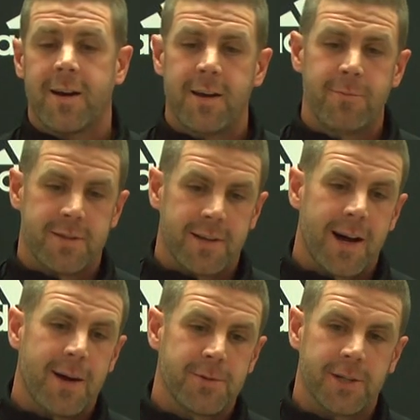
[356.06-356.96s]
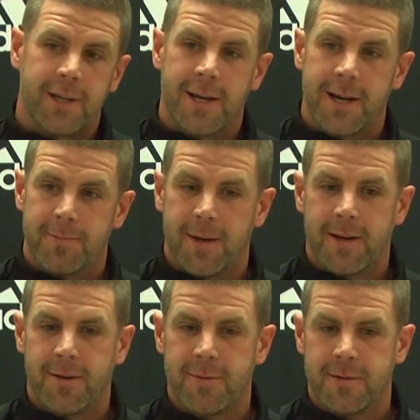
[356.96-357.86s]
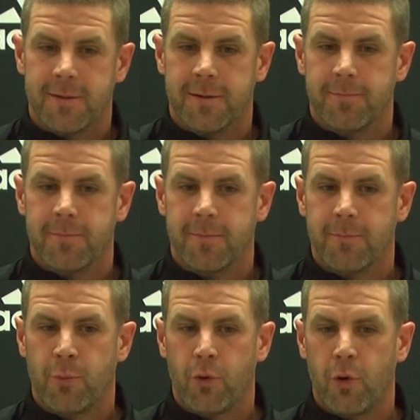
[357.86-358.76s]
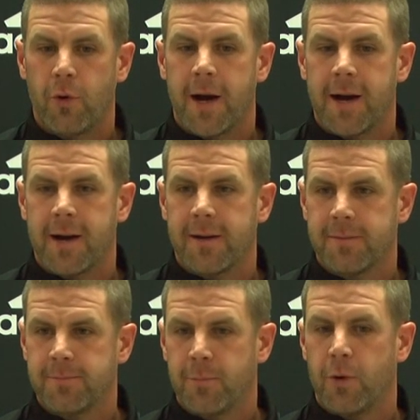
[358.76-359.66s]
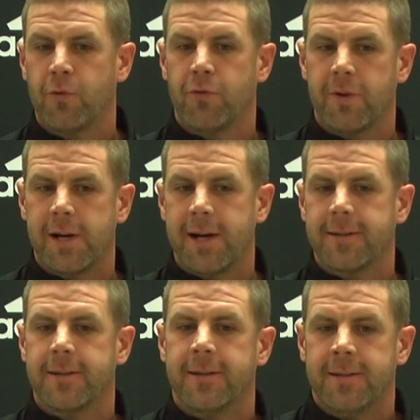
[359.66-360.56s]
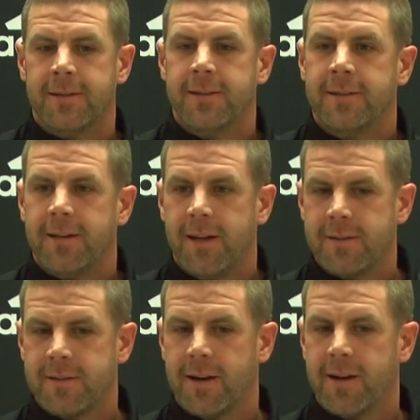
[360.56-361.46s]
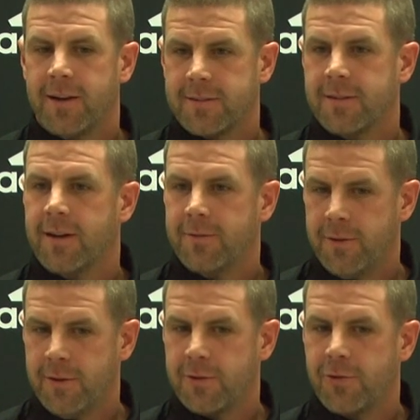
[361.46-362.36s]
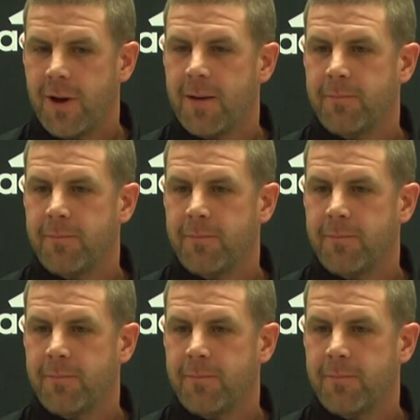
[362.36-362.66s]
He was an option guy, man. He was a pro eye, pro slot, inside, outside of your trap,